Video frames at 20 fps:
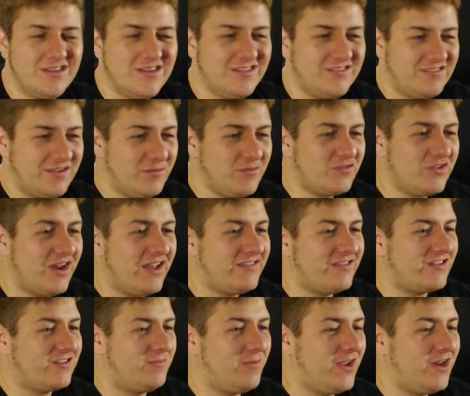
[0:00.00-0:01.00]
Someone's gonna have to
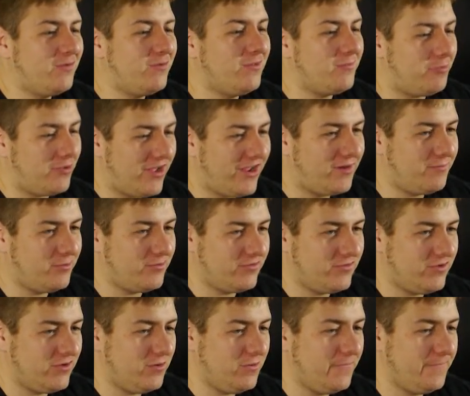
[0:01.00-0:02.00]
explain to me the platypus
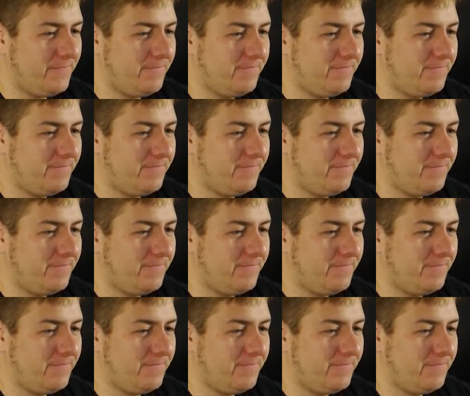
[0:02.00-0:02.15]
too.